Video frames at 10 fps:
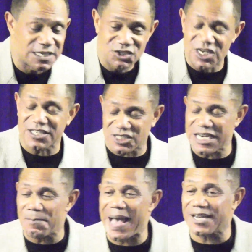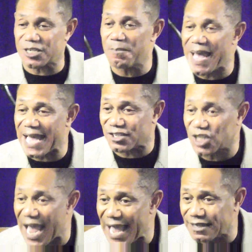Just slip out the back,
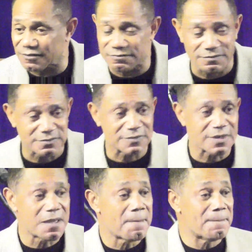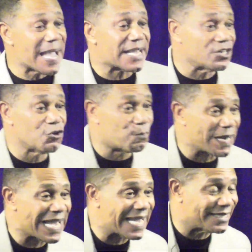Jack. Make a new
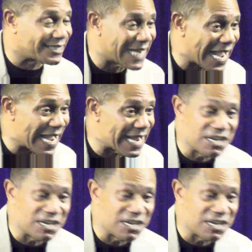plan, Stan.